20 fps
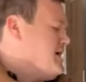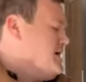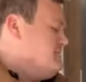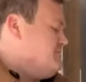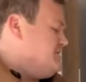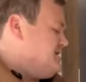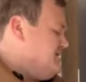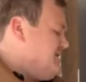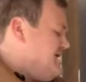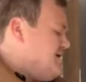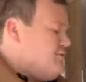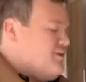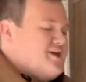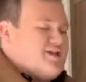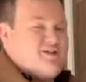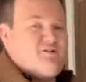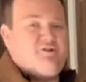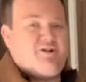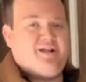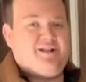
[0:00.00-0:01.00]
So that way
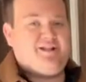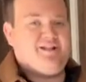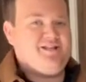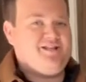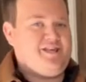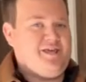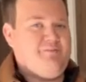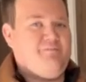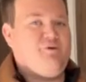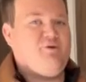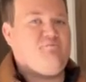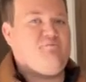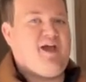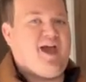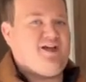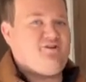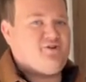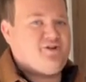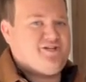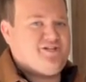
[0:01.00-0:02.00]
it'll at least keep your
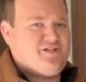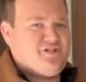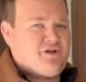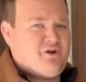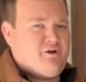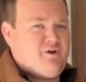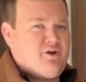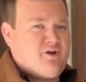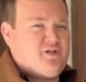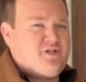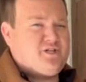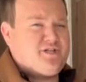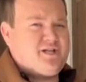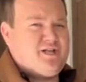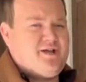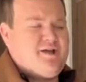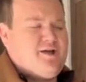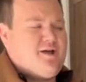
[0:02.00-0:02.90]
batteries charged.